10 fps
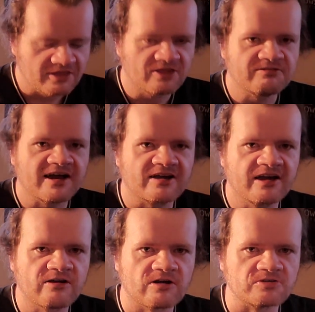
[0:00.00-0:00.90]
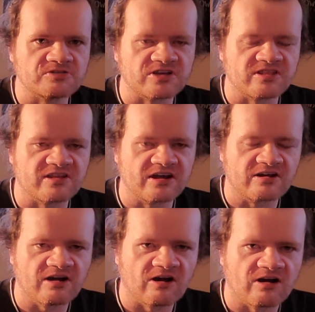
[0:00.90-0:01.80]
the vaqueros in
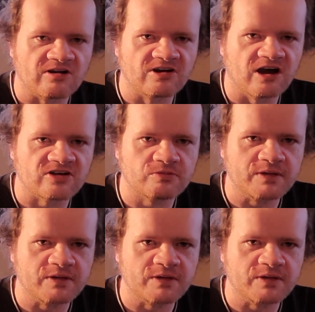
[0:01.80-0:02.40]
there are not to